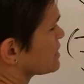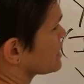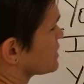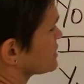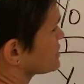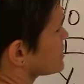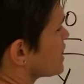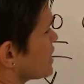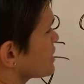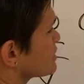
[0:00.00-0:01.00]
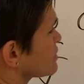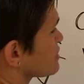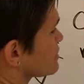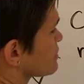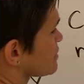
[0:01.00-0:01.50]
entrar,
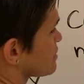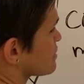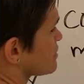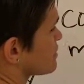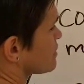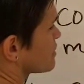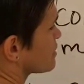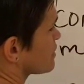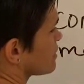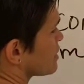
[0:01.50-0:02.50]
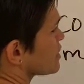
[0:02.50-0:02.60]
I